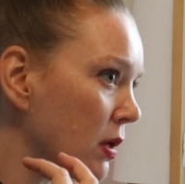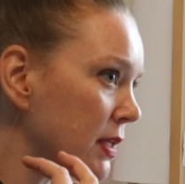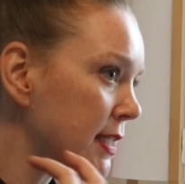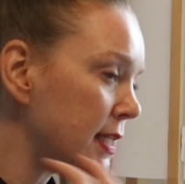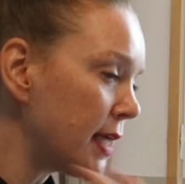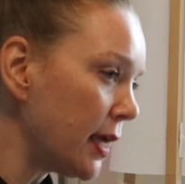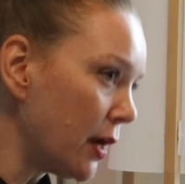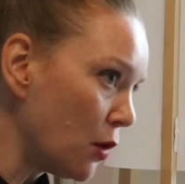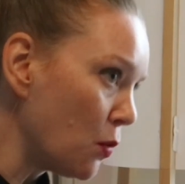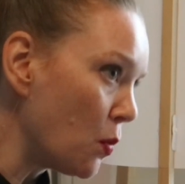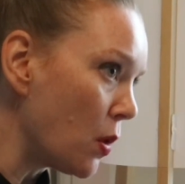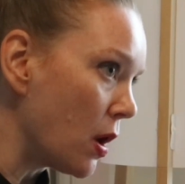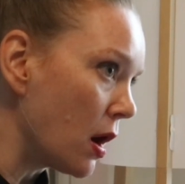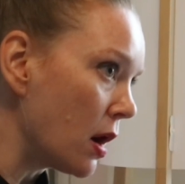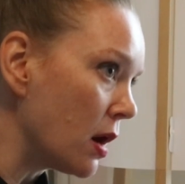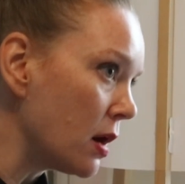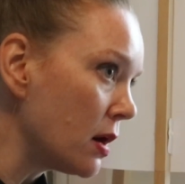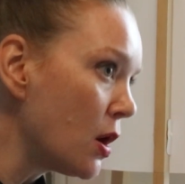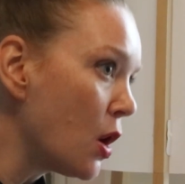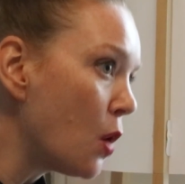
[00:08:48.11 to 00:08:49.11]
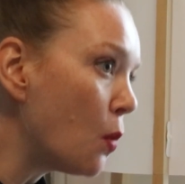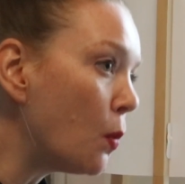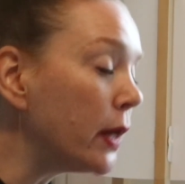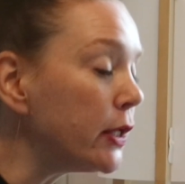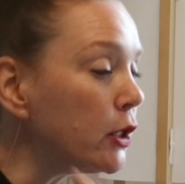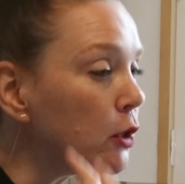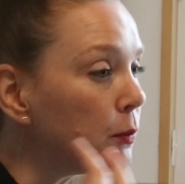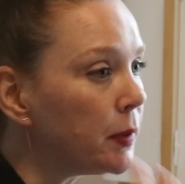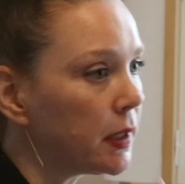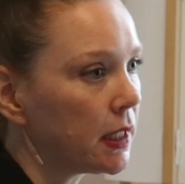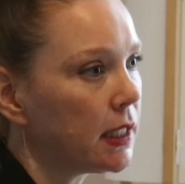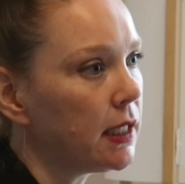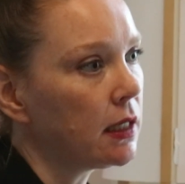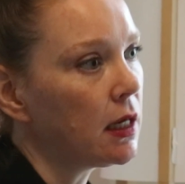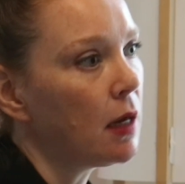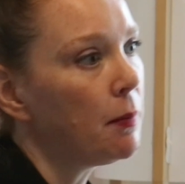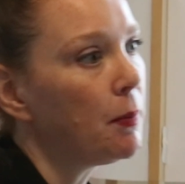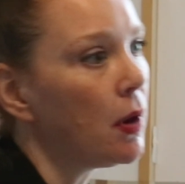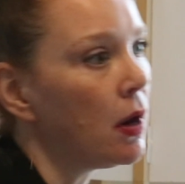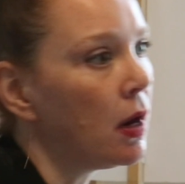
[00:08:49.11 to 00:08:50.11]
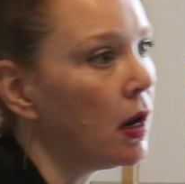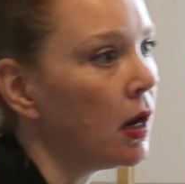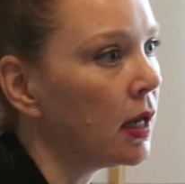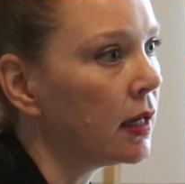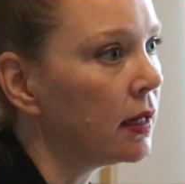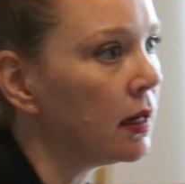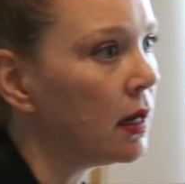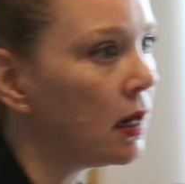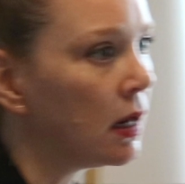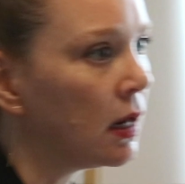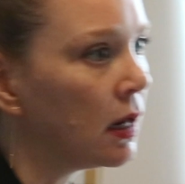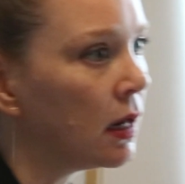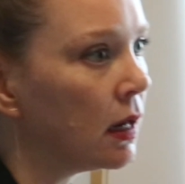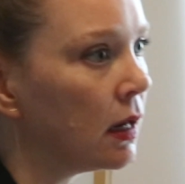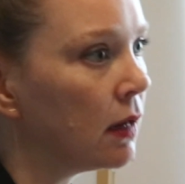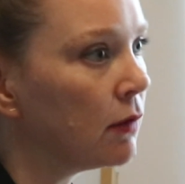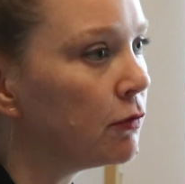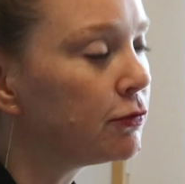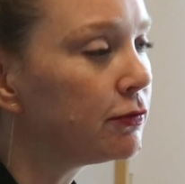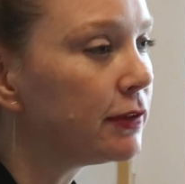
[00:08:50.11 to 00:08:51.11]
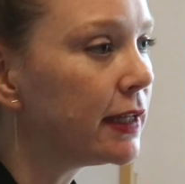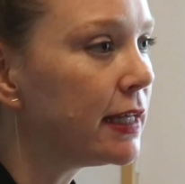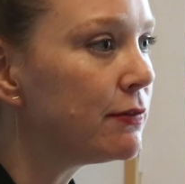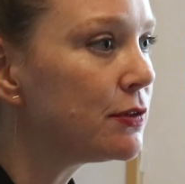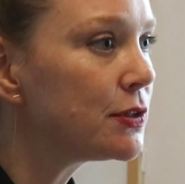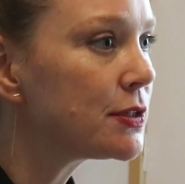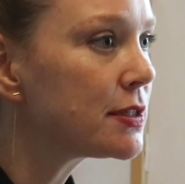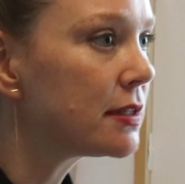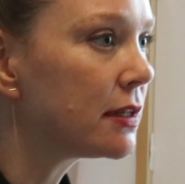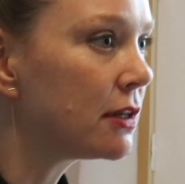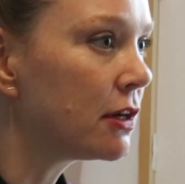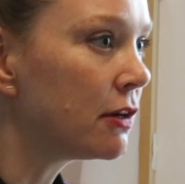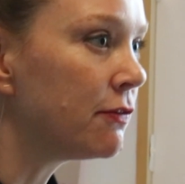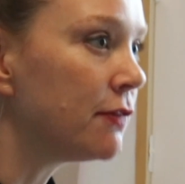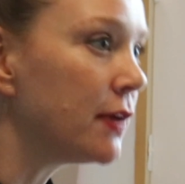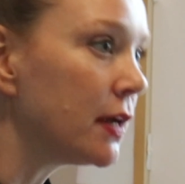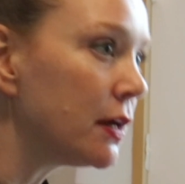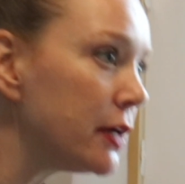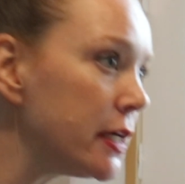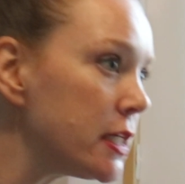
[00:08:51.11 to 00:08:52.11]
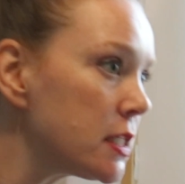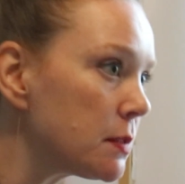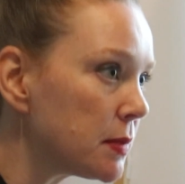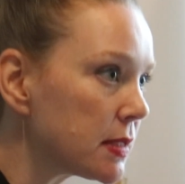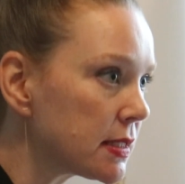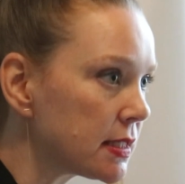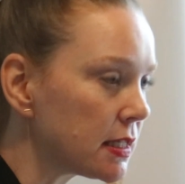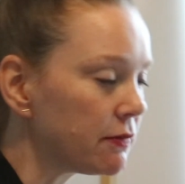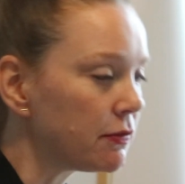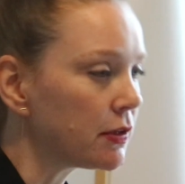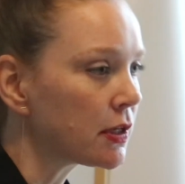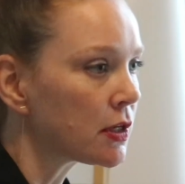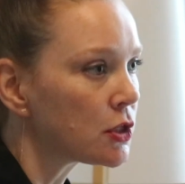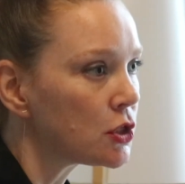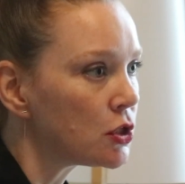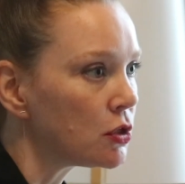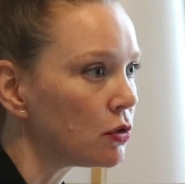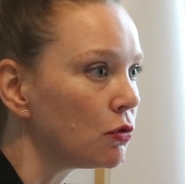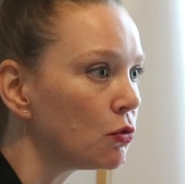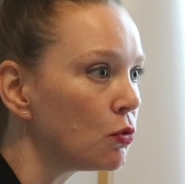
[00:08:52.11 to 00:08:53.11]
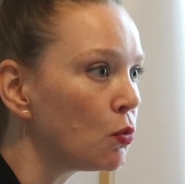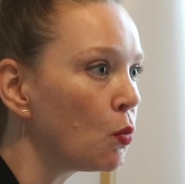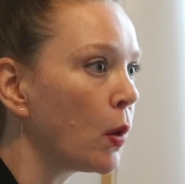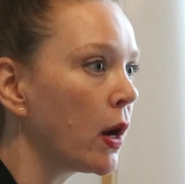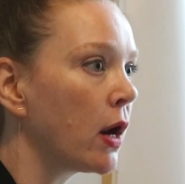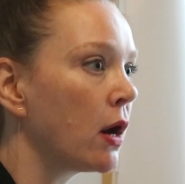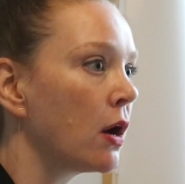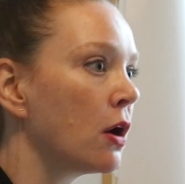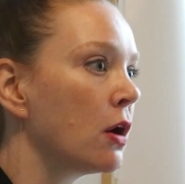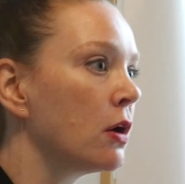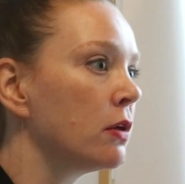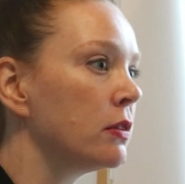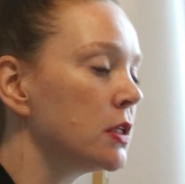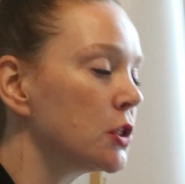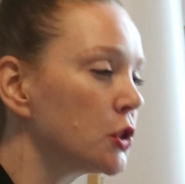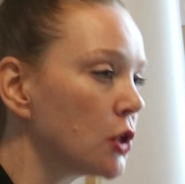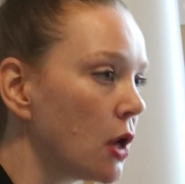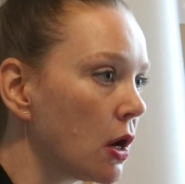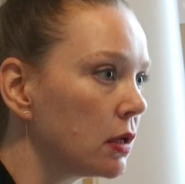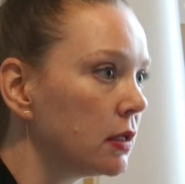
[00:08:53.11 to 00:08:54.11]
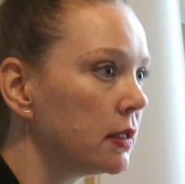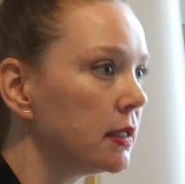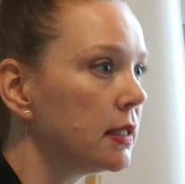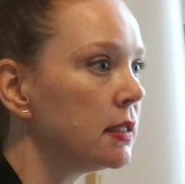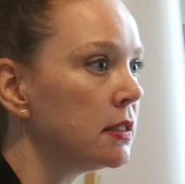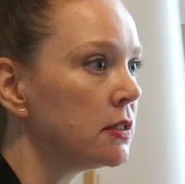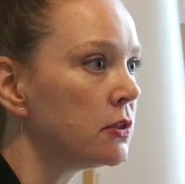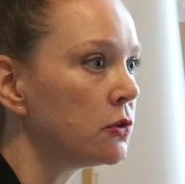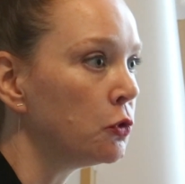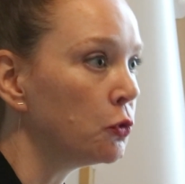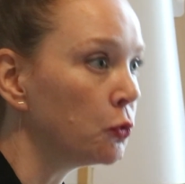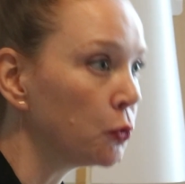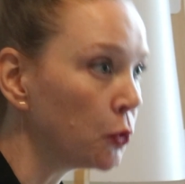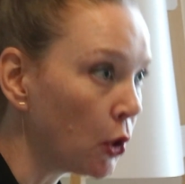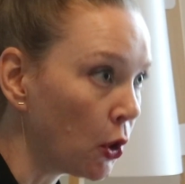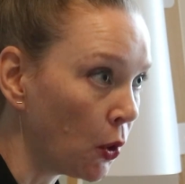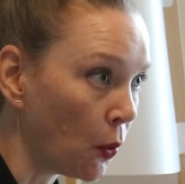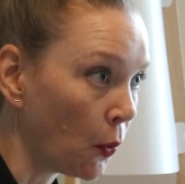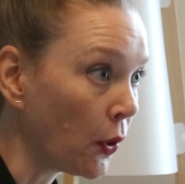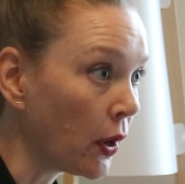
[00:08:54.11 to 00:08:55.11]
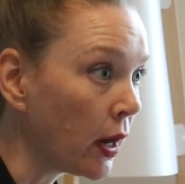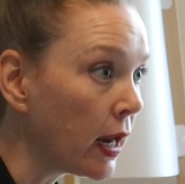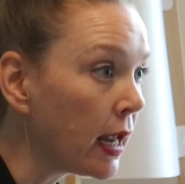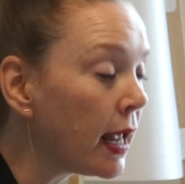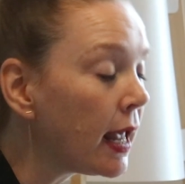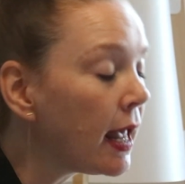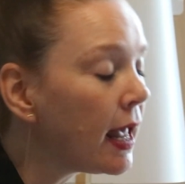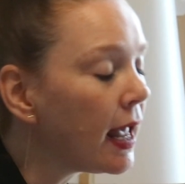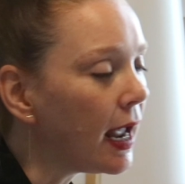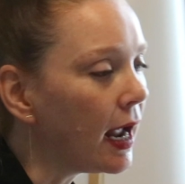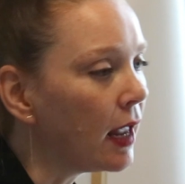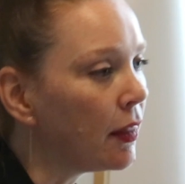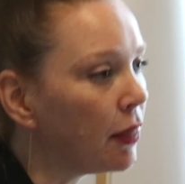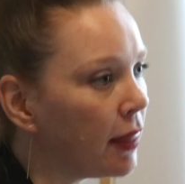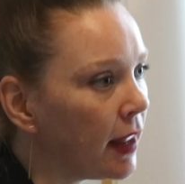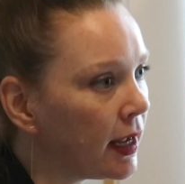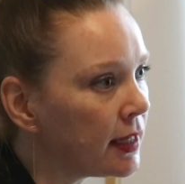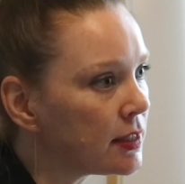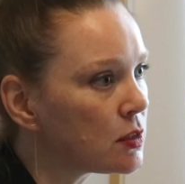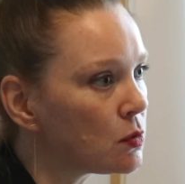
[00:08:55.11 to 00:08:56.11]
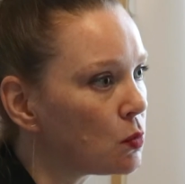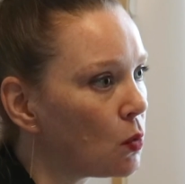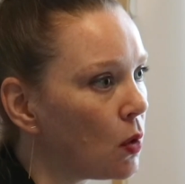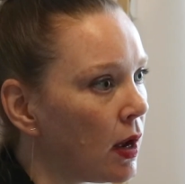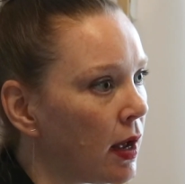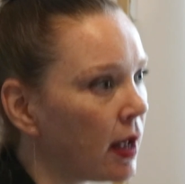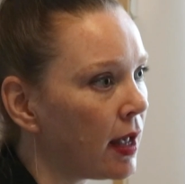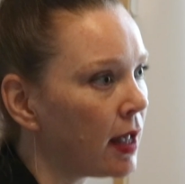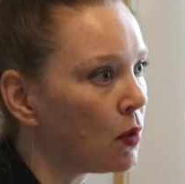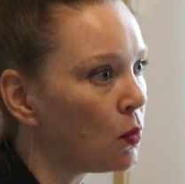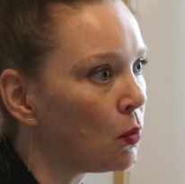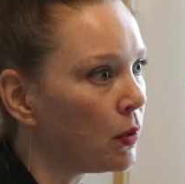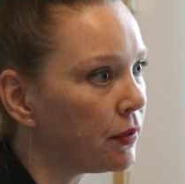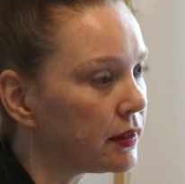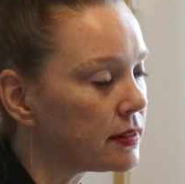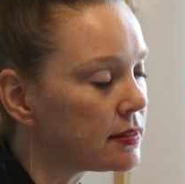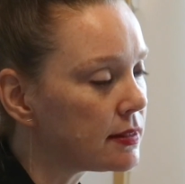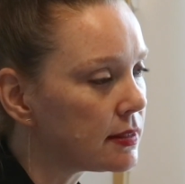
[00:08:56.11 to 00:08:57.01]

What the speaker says: terroir, what you're picking up on are flavors that are very specific to where the chocolate is grown. And that's why with a